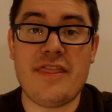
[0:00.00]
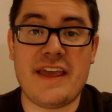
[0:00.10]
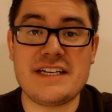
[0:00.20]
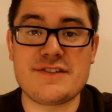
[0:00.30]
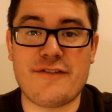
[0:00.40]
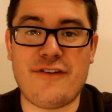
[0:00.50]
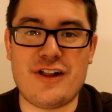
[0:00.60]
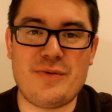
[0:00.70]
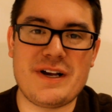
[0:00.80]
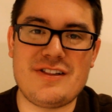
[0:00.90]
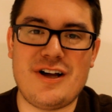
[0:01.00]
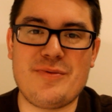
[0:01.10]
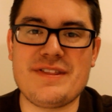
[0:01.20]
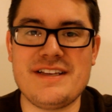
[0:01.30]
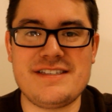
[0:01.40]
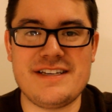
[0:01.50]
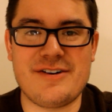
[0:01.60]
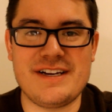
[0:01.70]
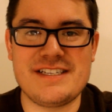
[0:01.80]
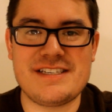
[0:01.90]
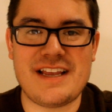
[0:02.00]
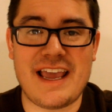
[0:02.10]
Thanks for following along with this series,